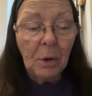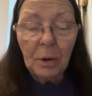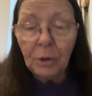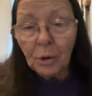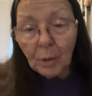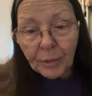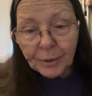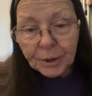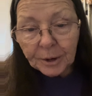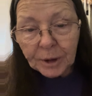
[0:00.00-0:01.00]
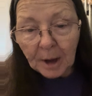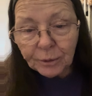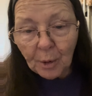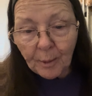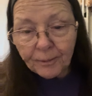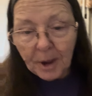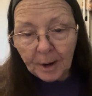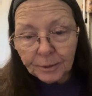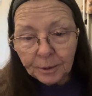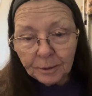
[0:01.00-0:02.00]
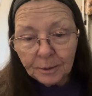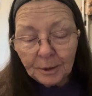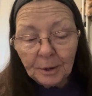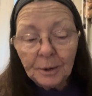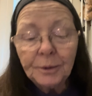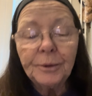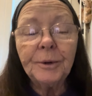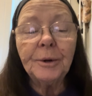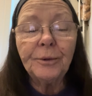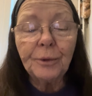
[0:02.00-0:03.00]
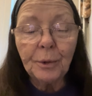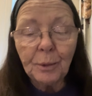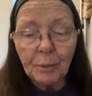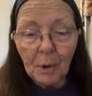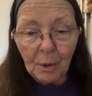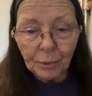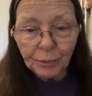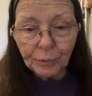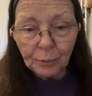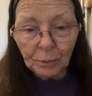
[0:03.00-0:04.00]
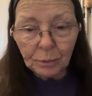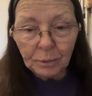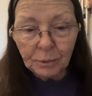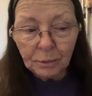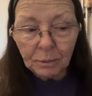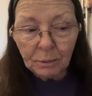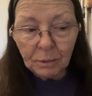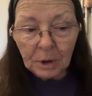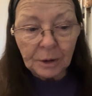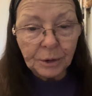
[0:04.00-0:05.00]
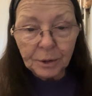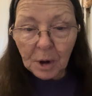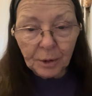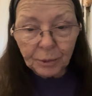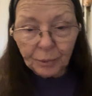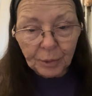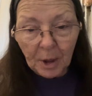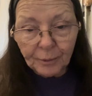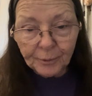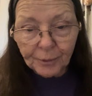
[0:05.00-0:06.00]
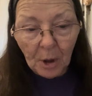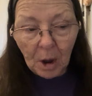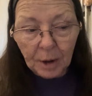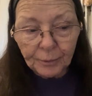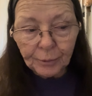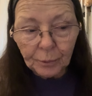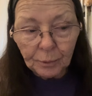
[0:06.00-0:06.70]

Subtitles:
You know, in the tic-tac-toe effect, she did 2 rows and did not do the other sides.